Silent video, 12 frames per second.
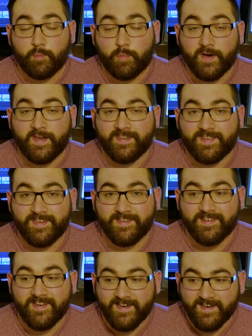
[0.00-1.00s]
but
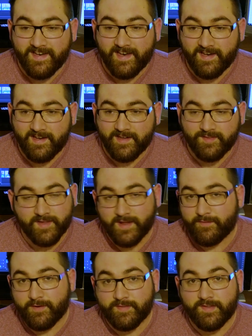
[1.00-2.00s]
it's kind
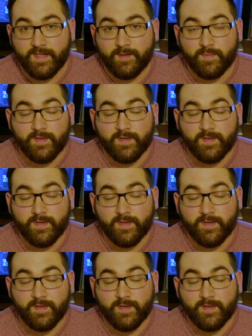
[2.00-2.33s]
of all the same